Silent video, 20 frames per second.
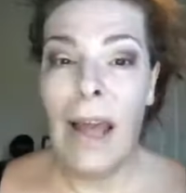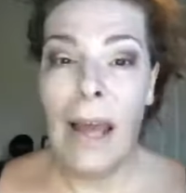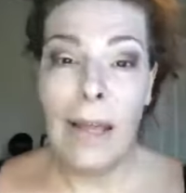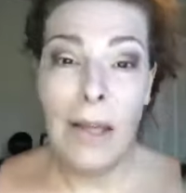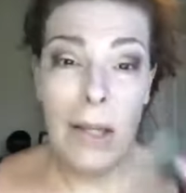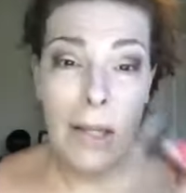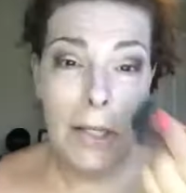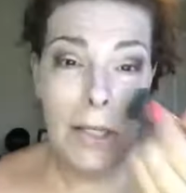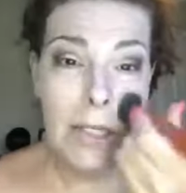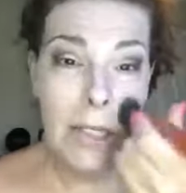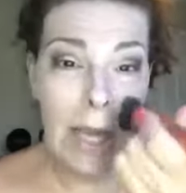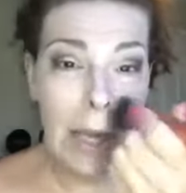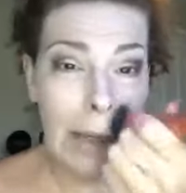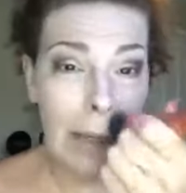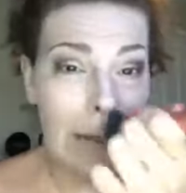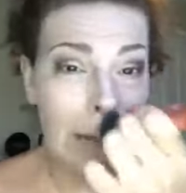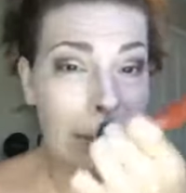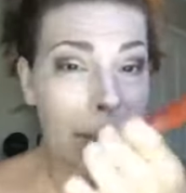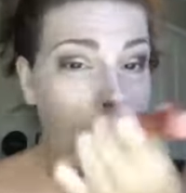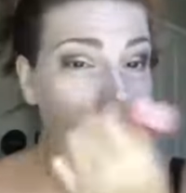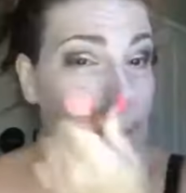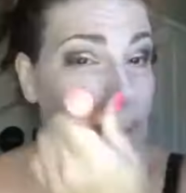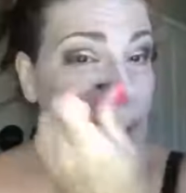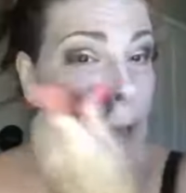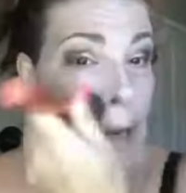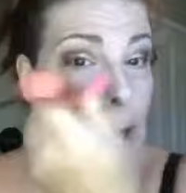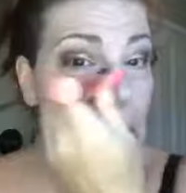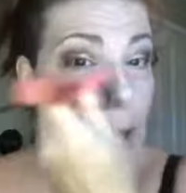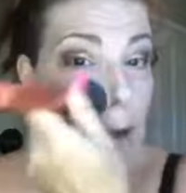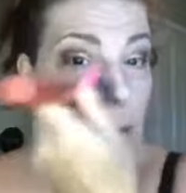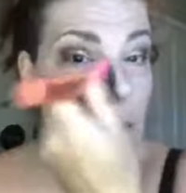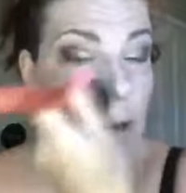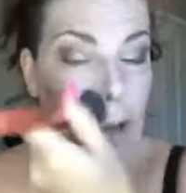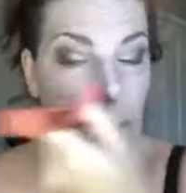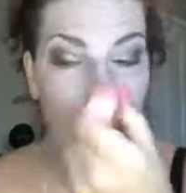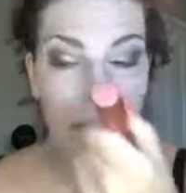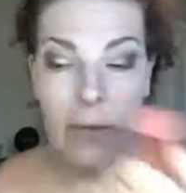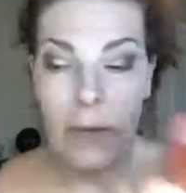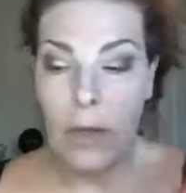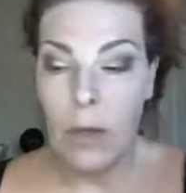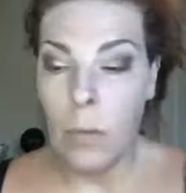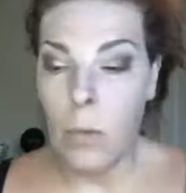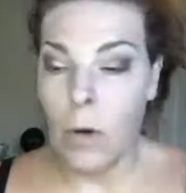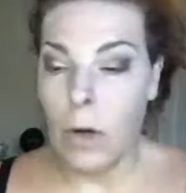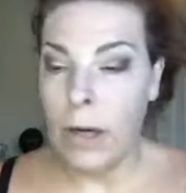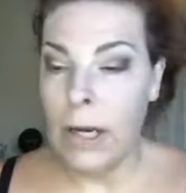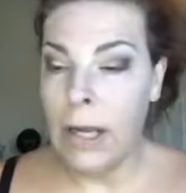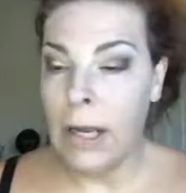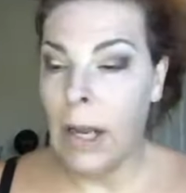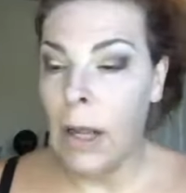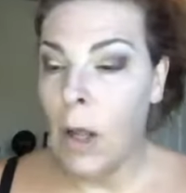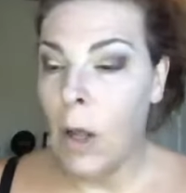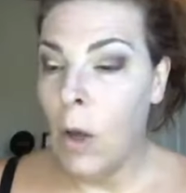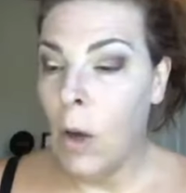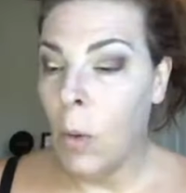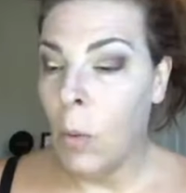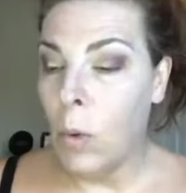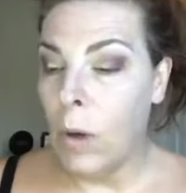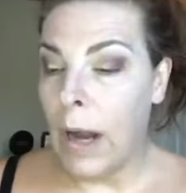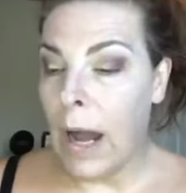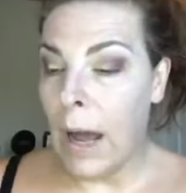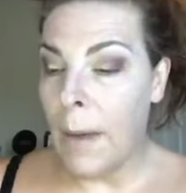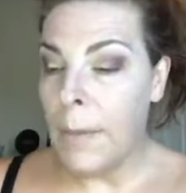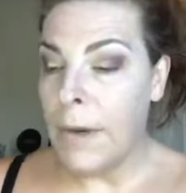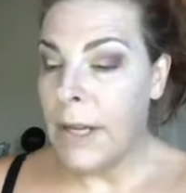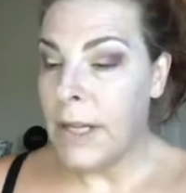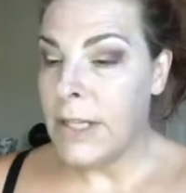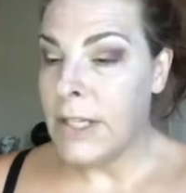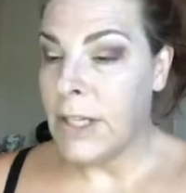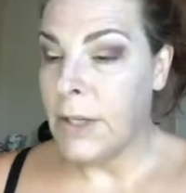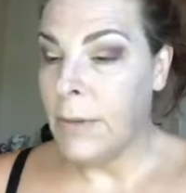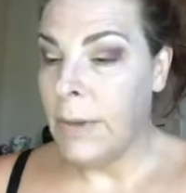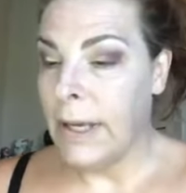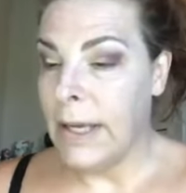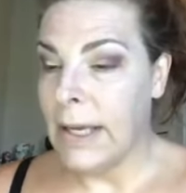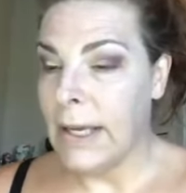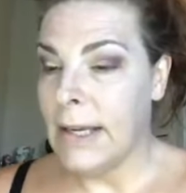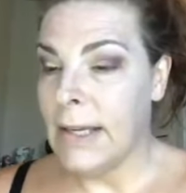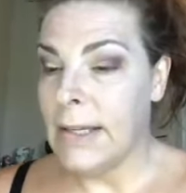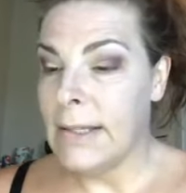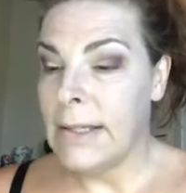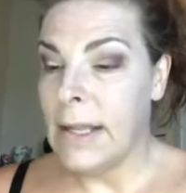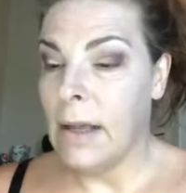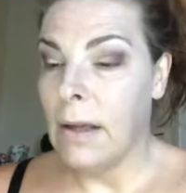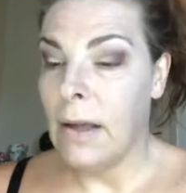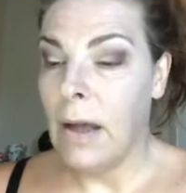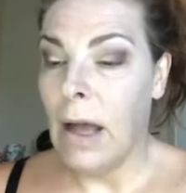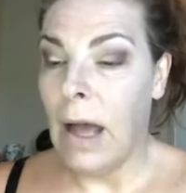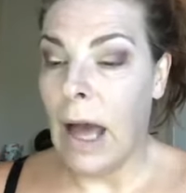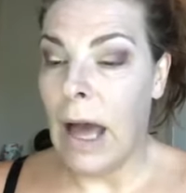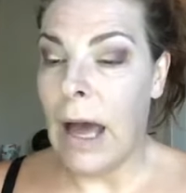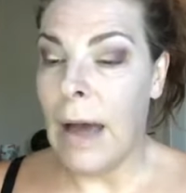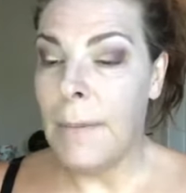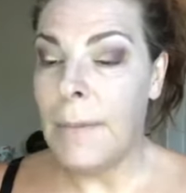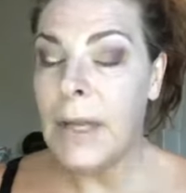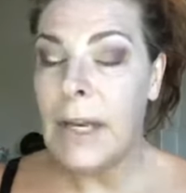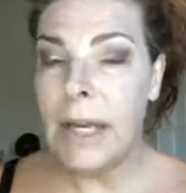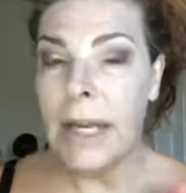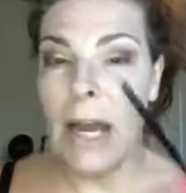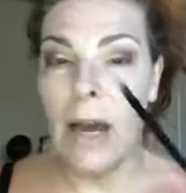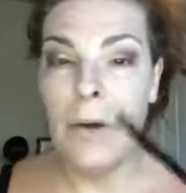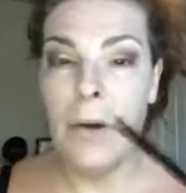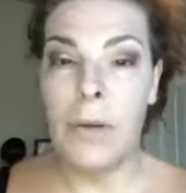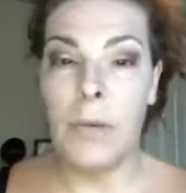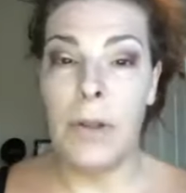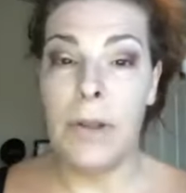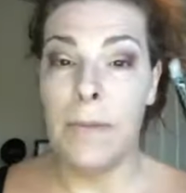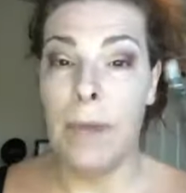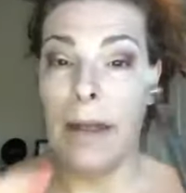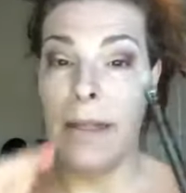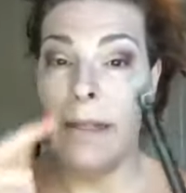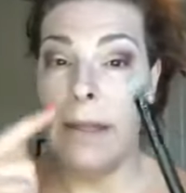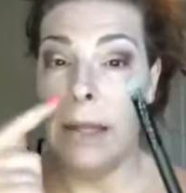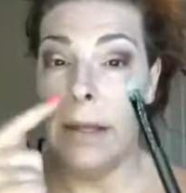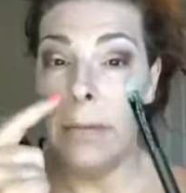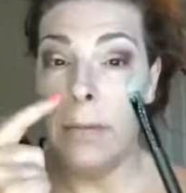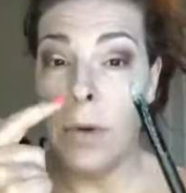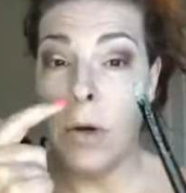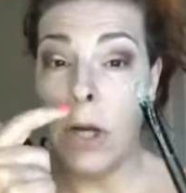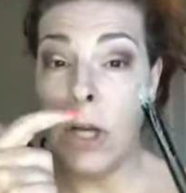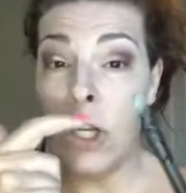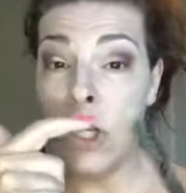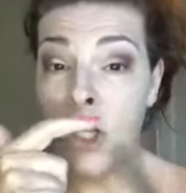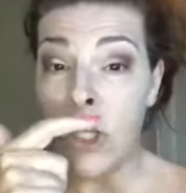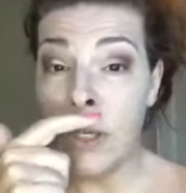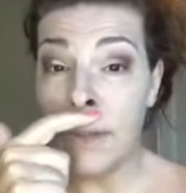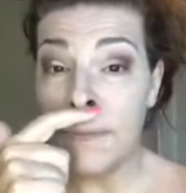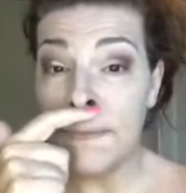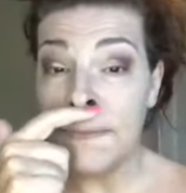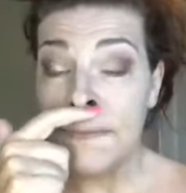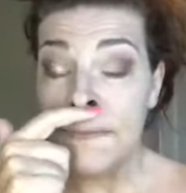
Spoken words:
And you can just kind of smooth that out however you want it. What I'm going to do is I'm going to go in with my thin brush.